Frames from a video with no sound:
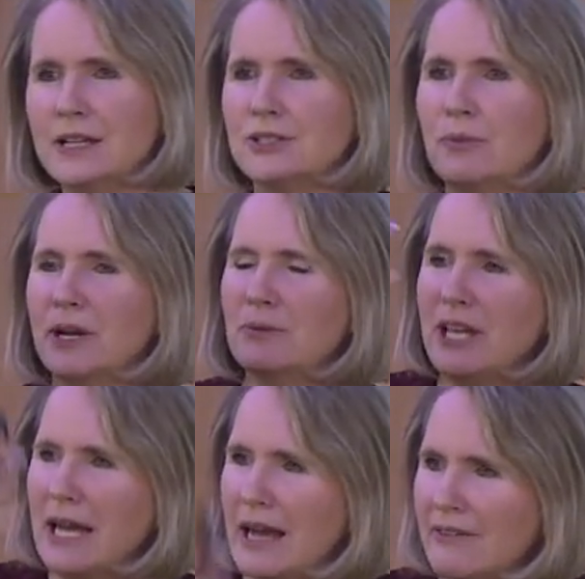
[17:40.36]
So when
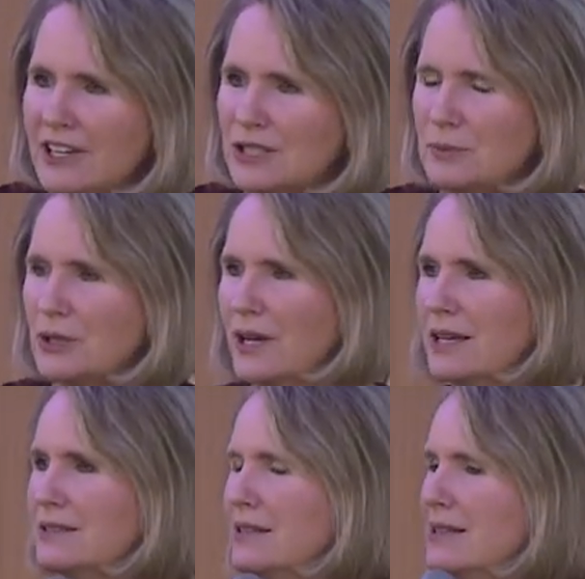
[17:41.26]
we have
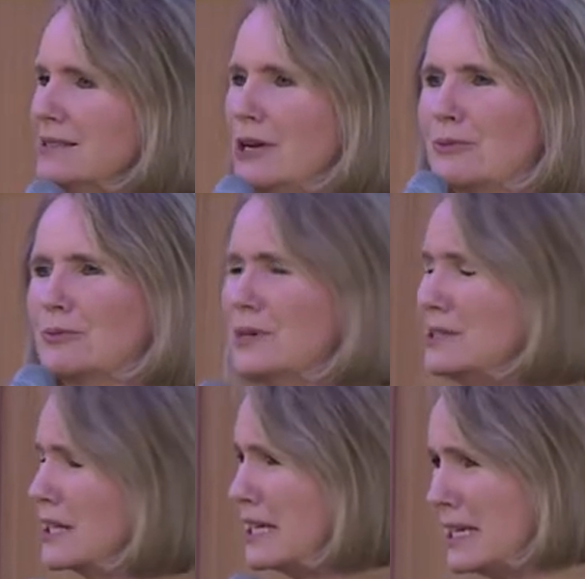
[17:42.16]
experiences, a
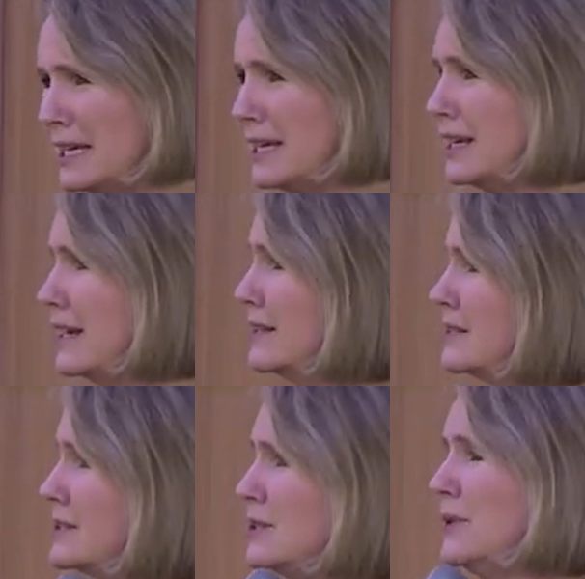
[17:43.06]
real key
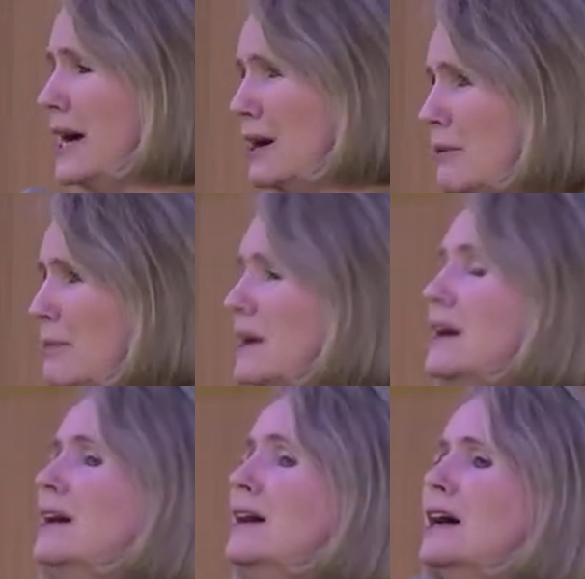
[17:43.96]
is to help
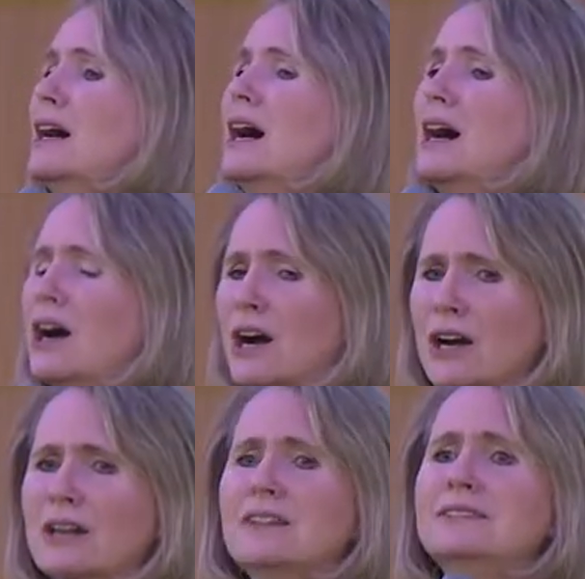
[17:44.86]

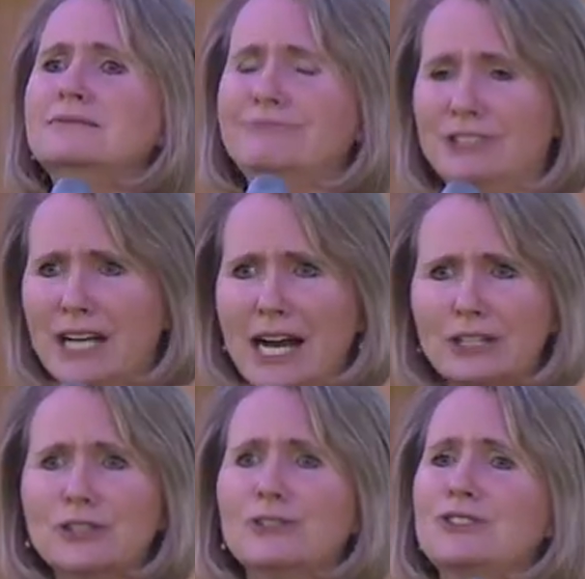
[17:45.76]
our
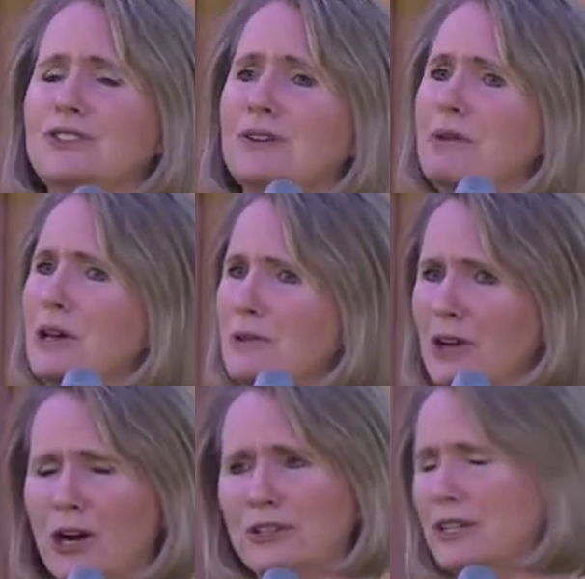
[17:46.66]
daughters,
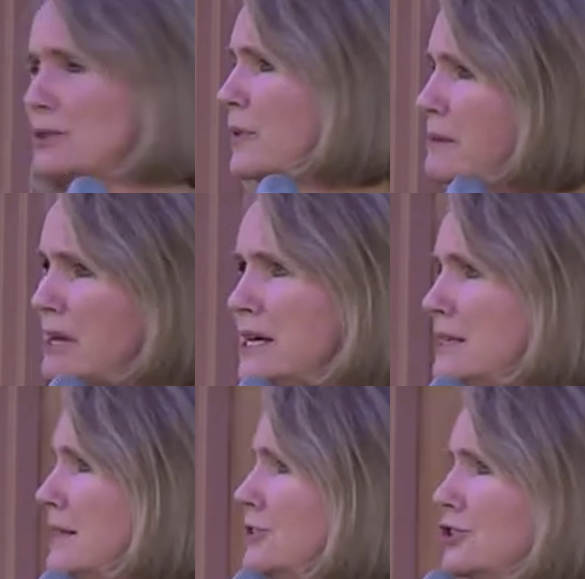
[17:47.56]
our young
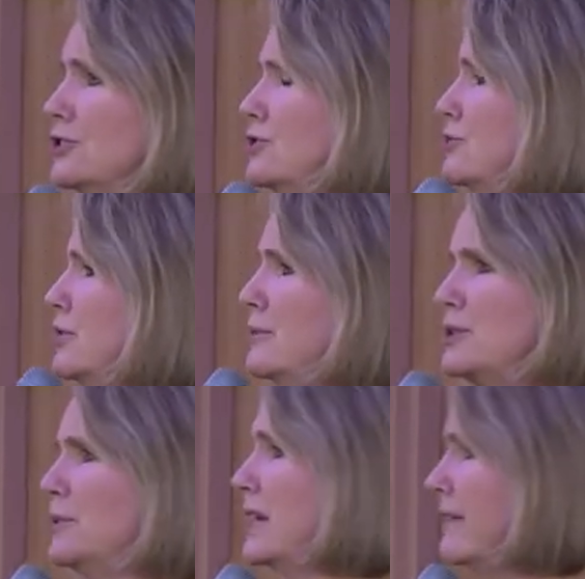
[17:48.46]
women in church
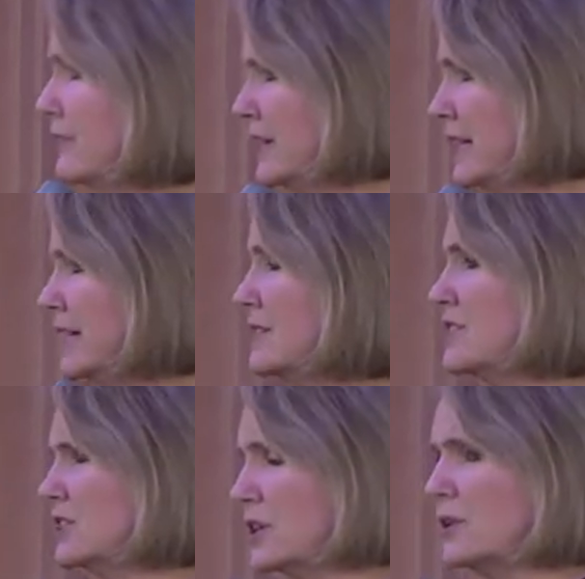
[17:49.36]
groups, whatever it
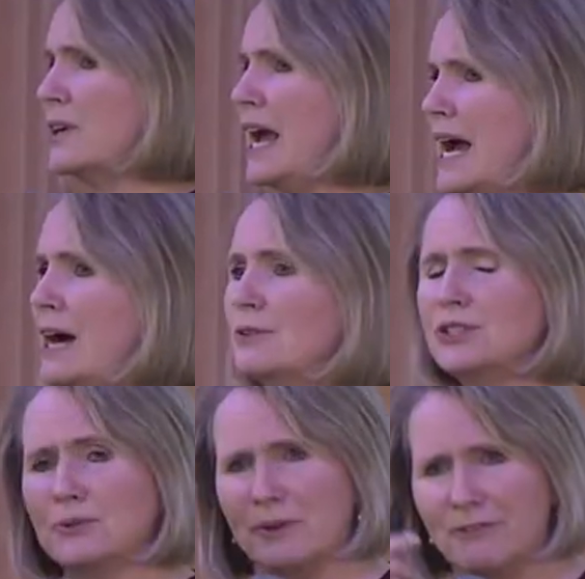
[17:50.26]
is, learn how
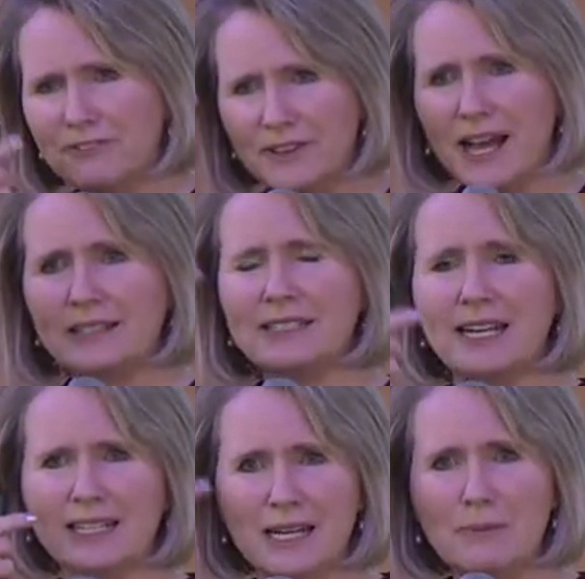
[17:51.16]
to reflect
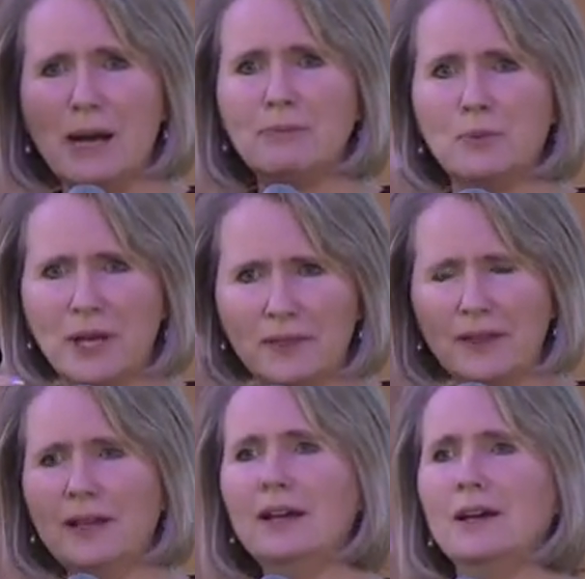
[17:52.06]
and come up with,
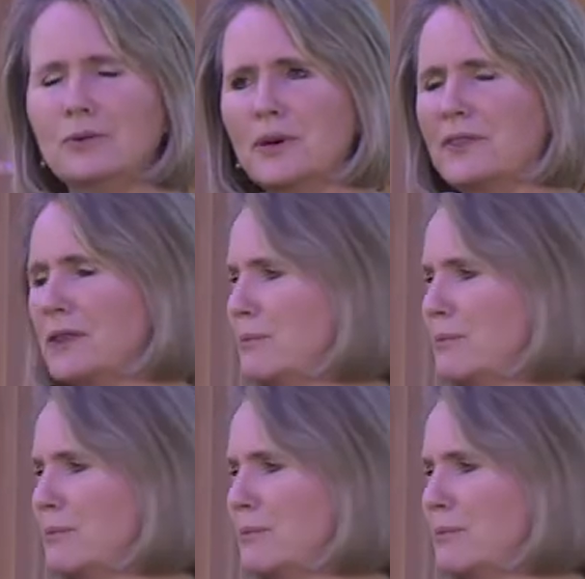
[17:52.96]
with the